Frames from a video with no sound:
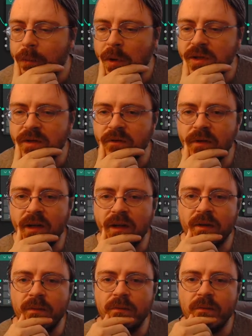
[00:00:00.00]
Points in
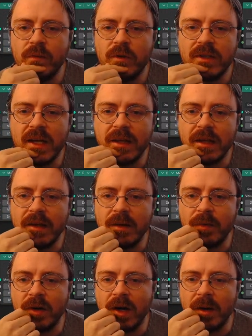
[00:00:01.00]
volume, we'll take that
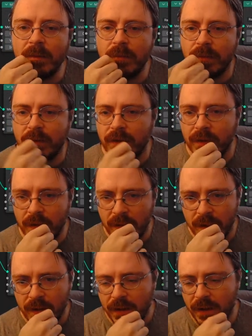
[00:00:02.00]
number up.
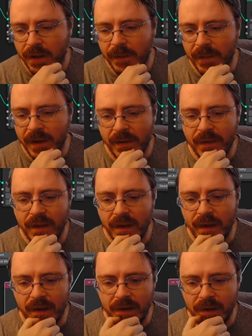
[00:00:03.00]
And
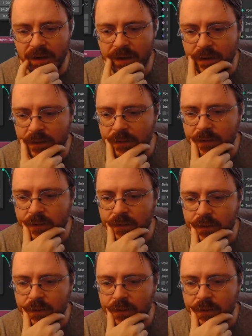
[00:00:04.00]
then